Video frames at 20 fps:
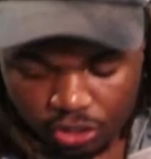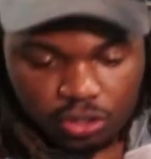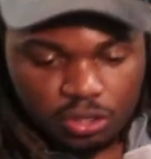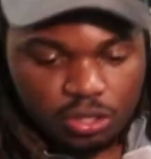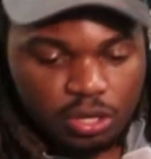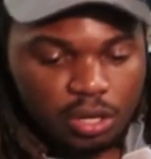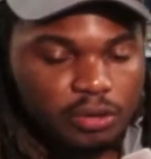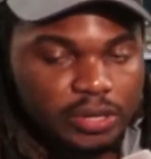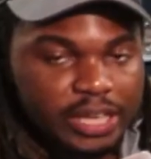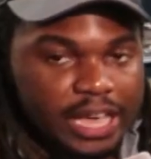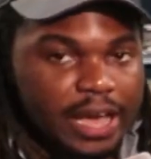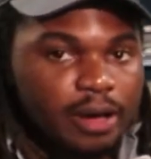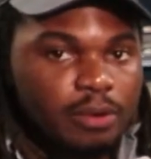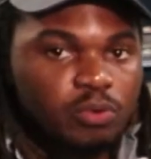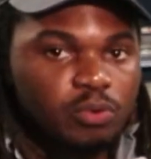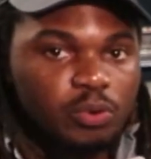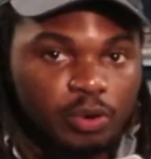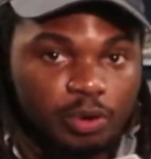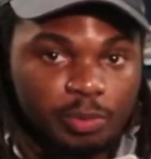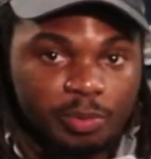So yeah,
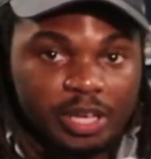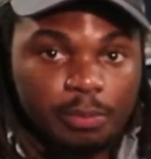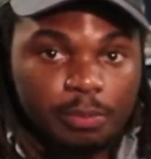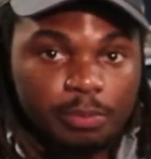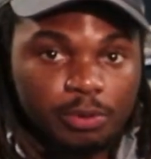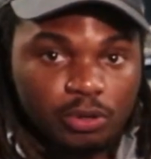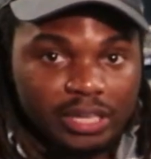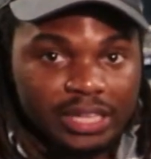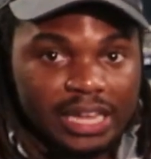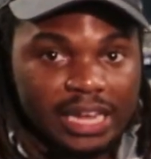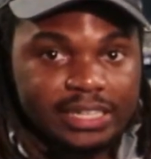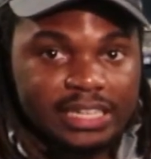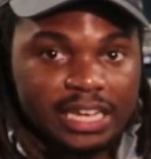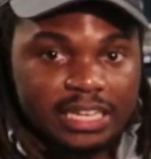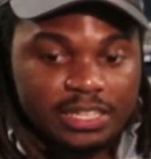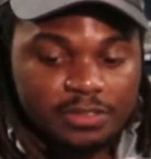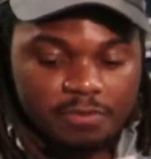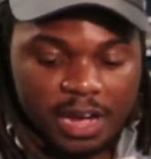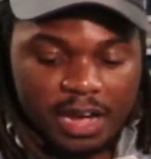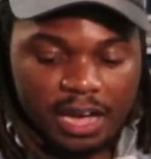we will be uploading that
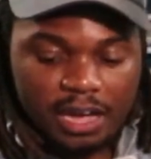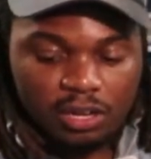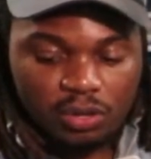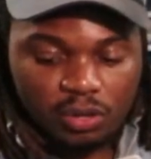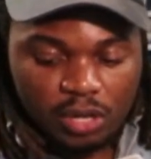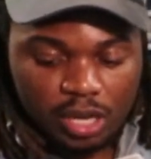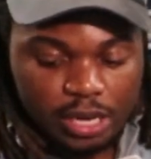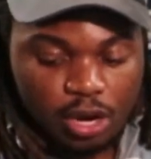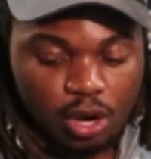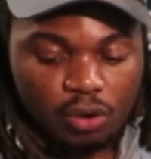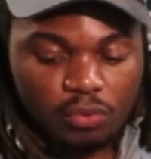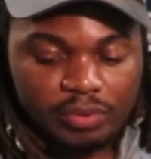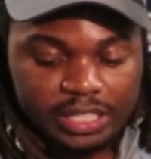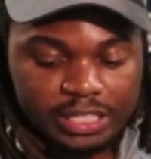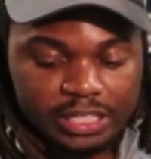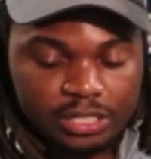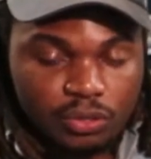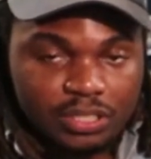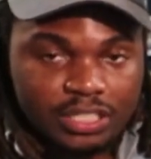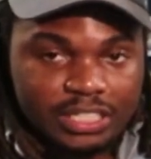test file in our
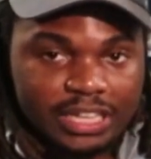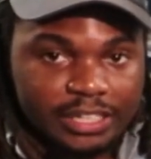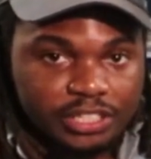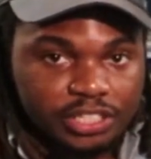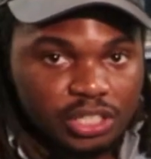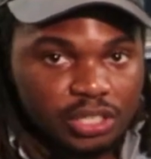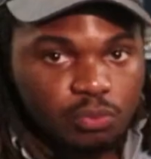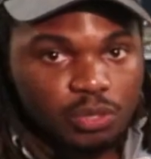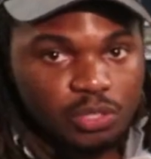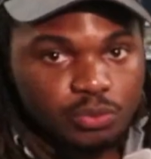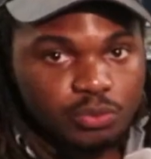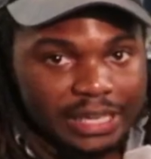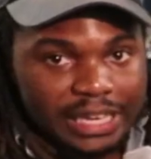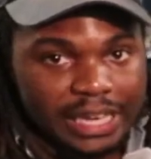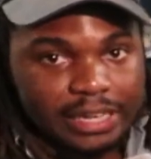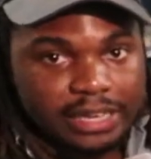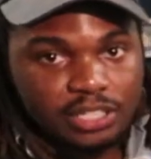resource section once we get to